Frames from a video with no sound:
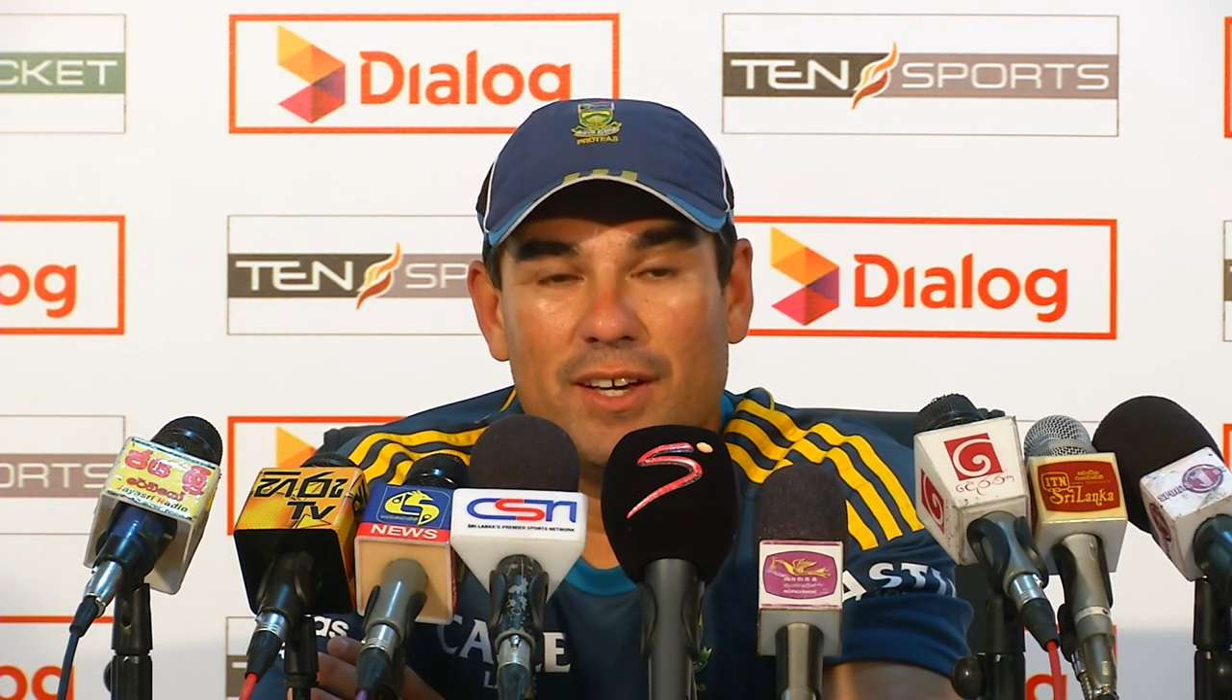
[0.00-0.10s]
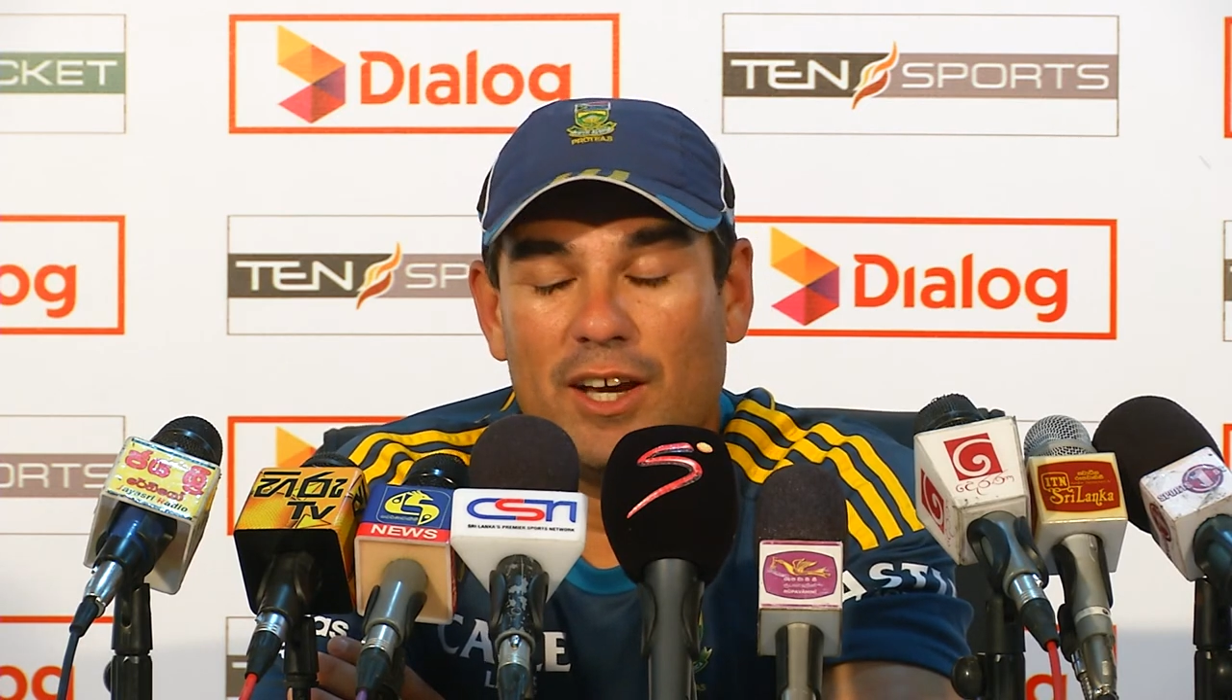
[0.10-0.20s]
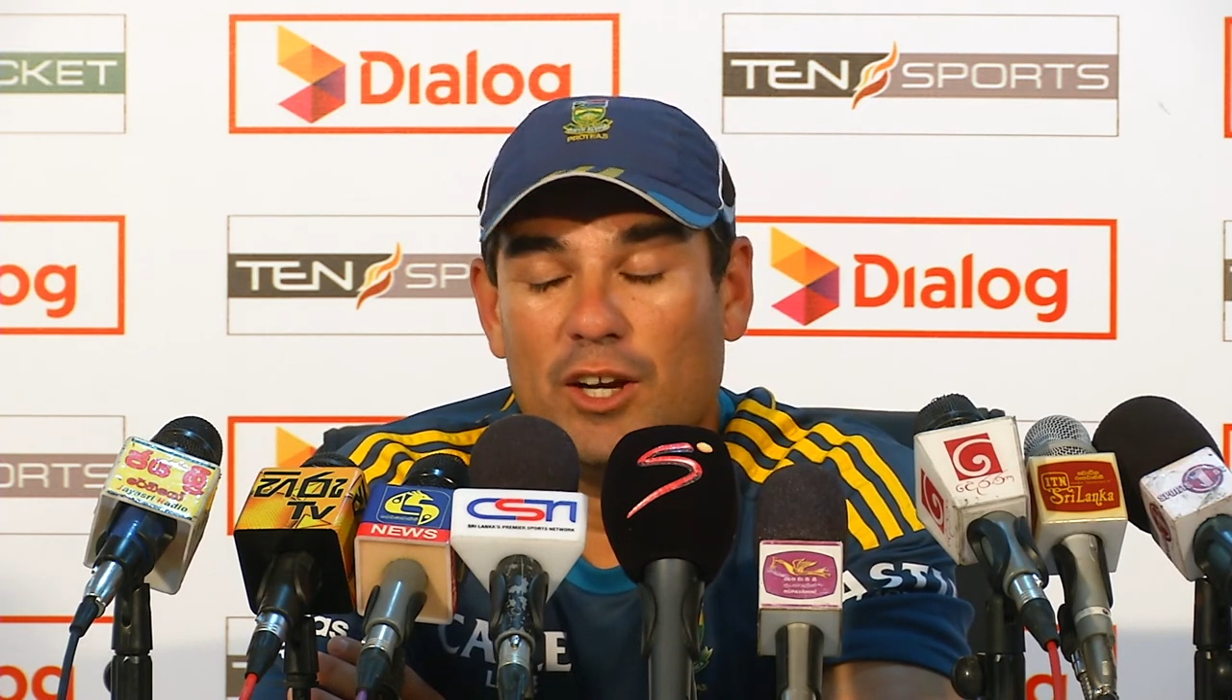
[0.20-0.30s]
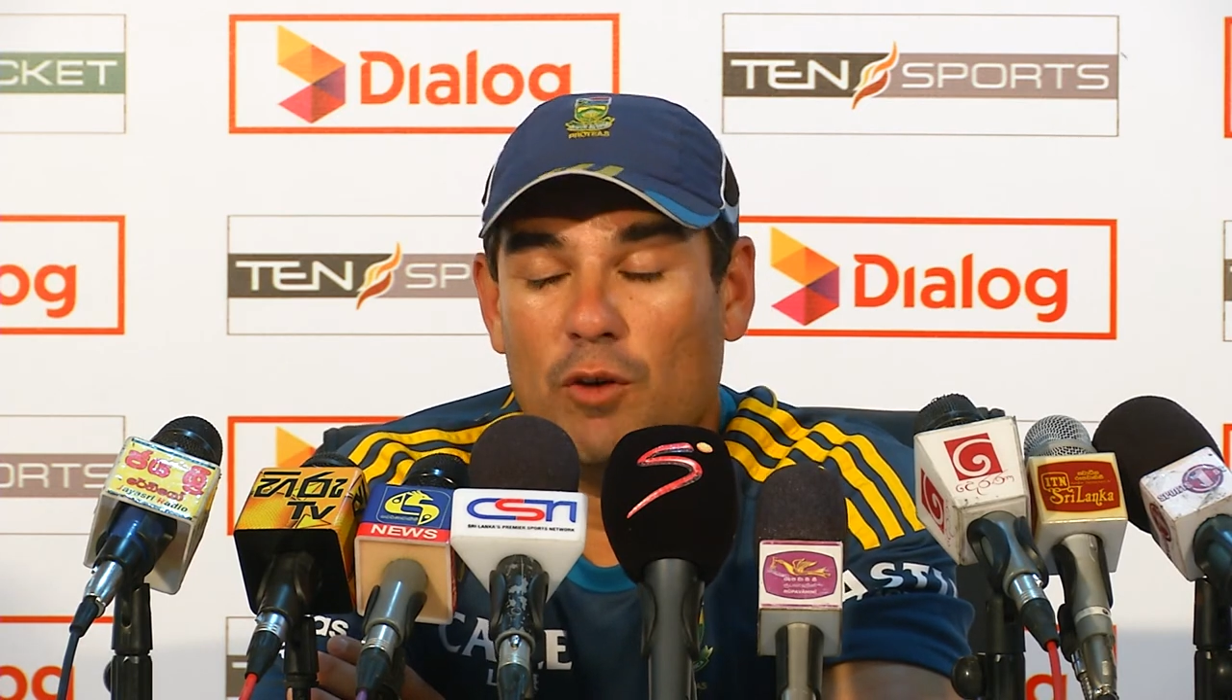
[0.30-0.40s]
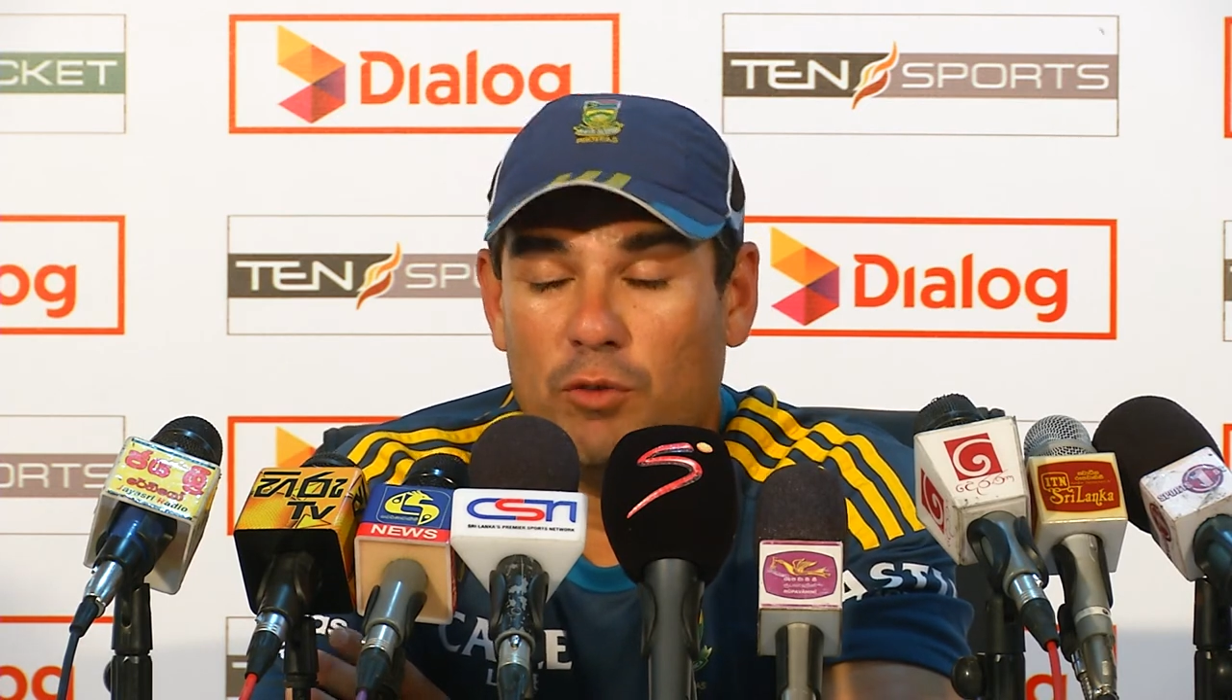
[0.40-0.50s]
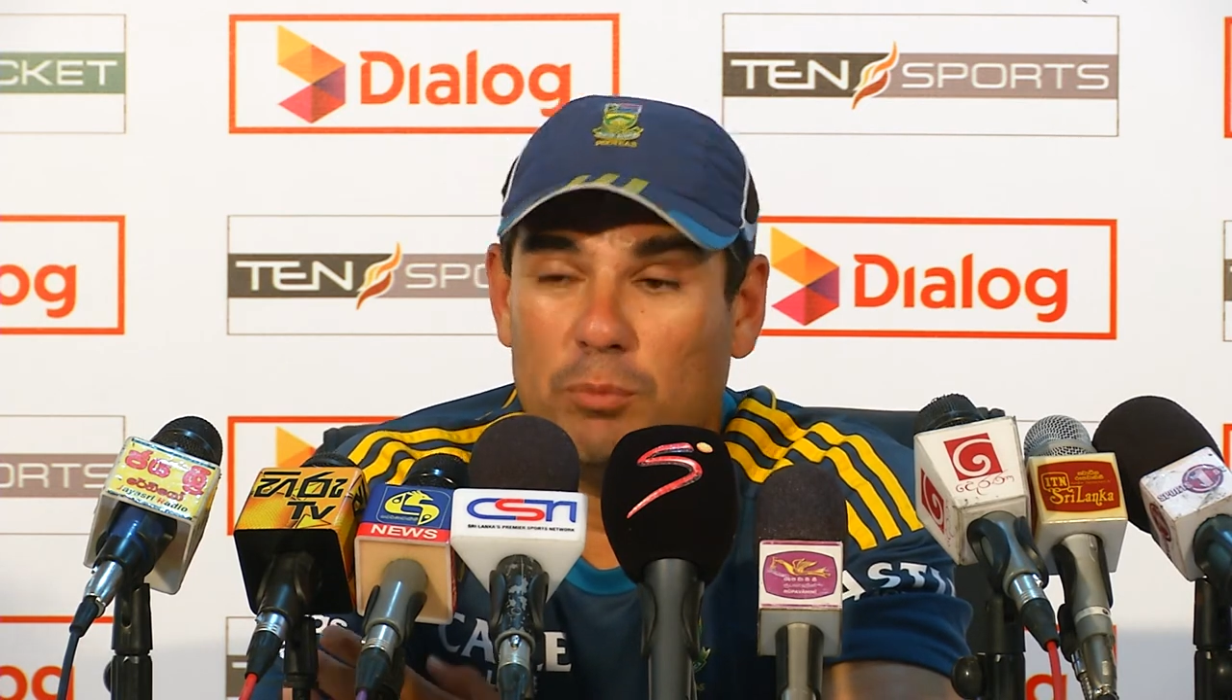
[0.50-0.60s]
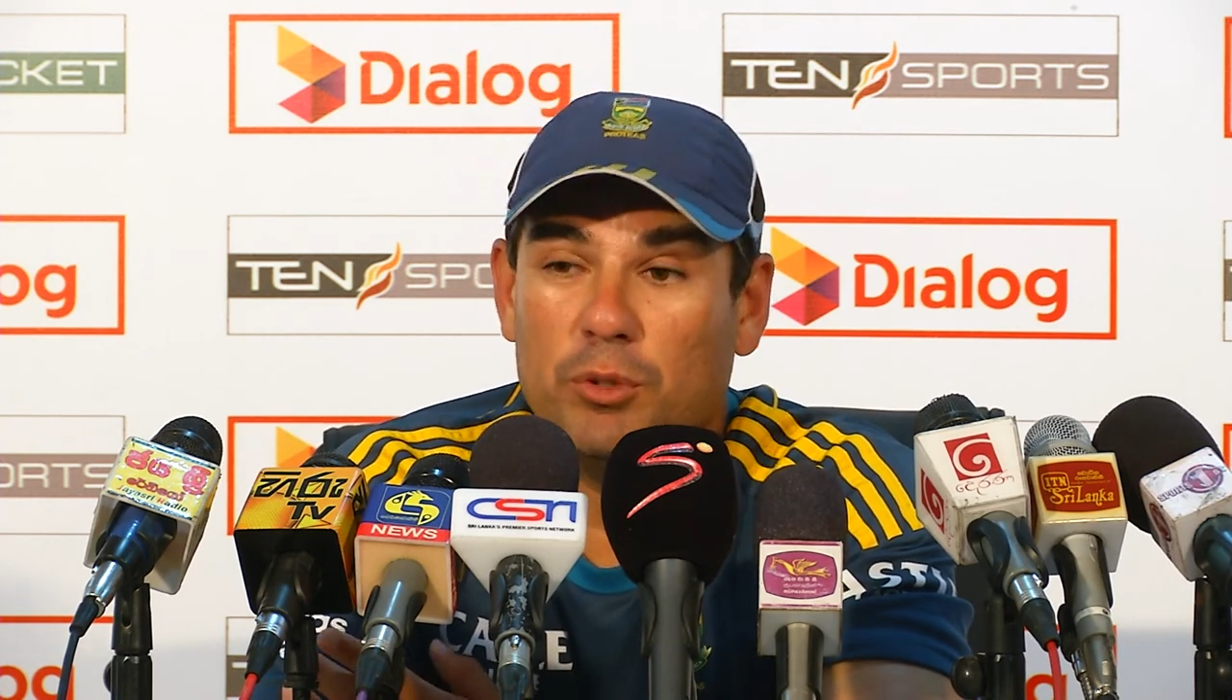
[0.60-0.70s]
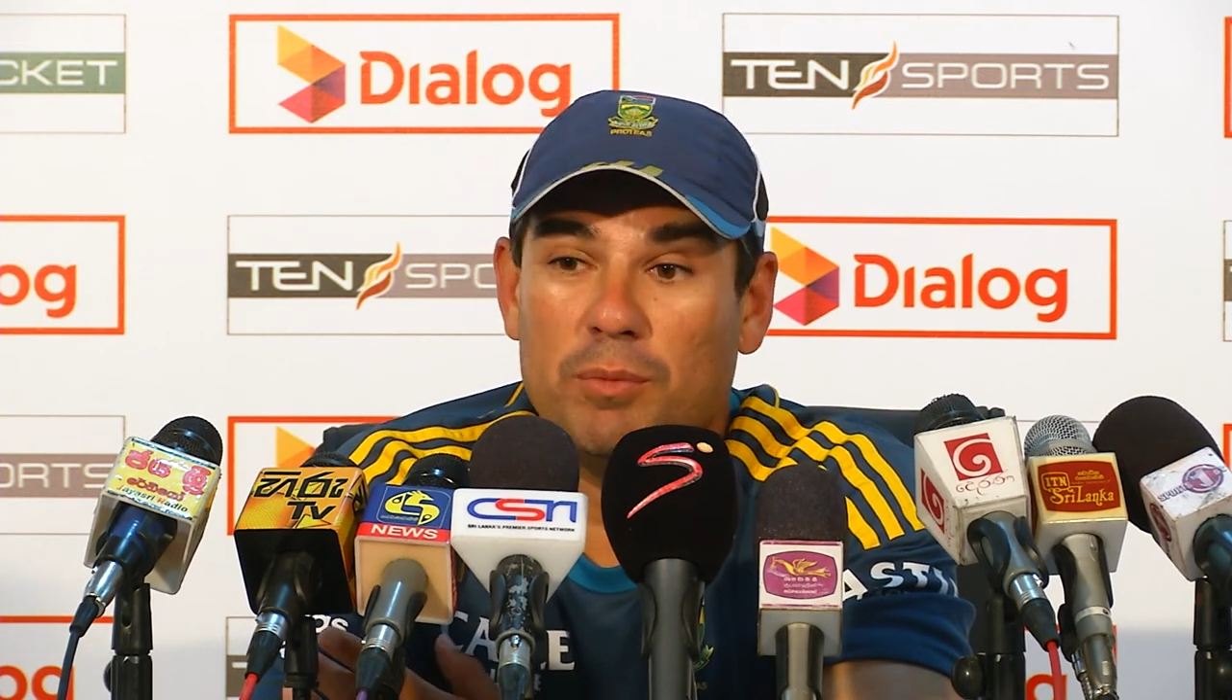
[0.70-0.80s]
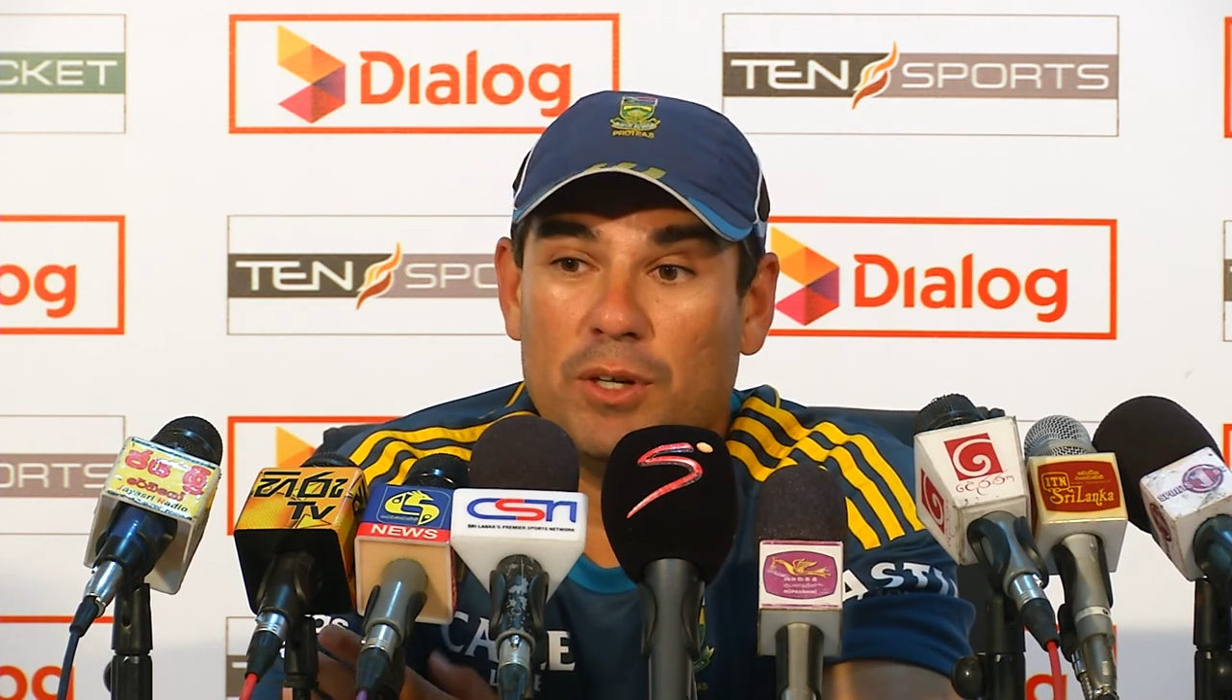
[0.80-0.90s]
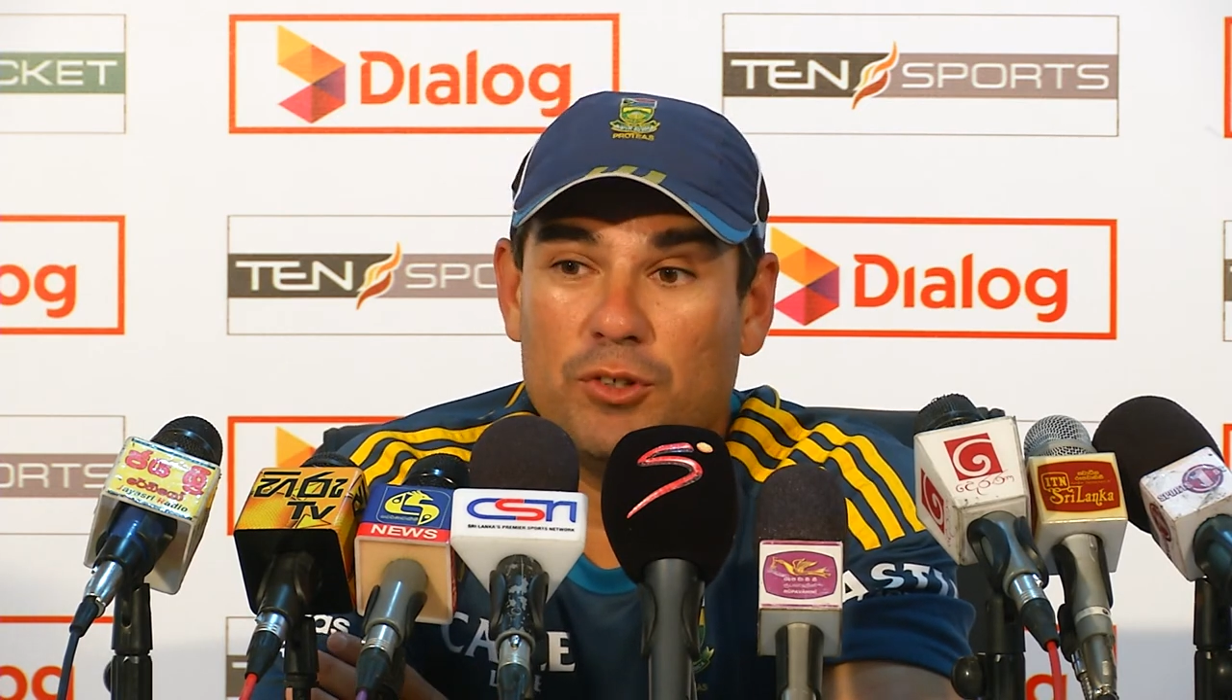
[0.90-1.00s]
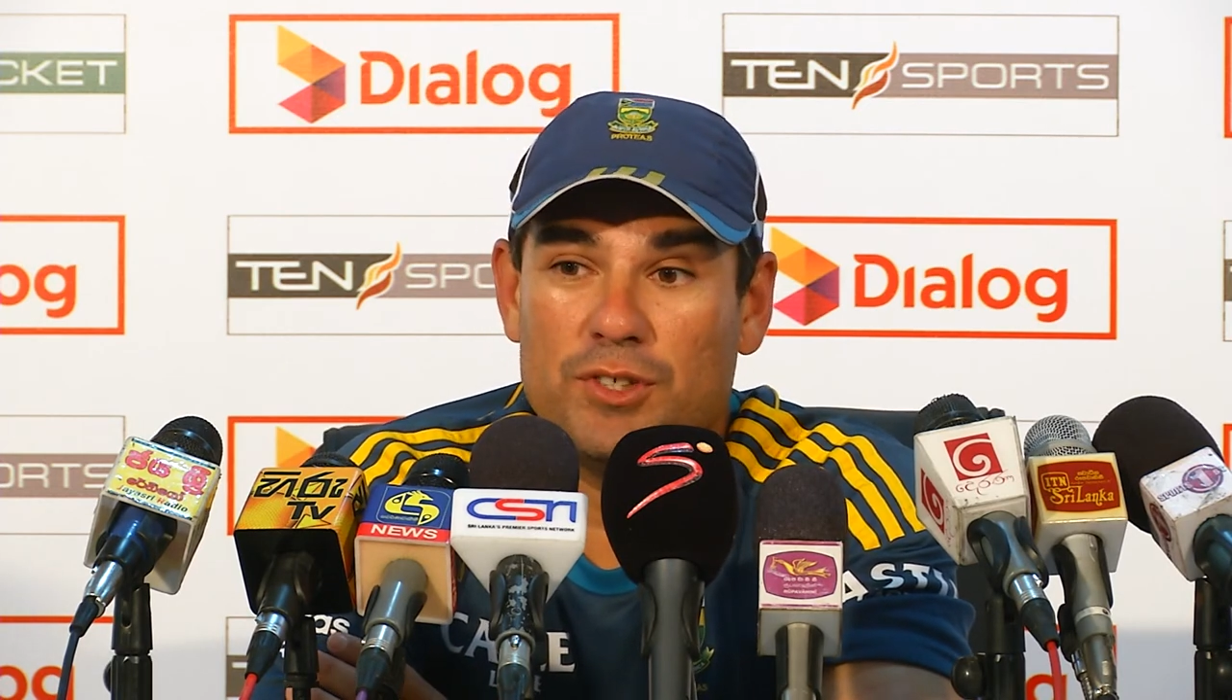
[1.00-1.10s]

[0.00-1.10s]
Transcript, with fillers: and hopefully will put them in good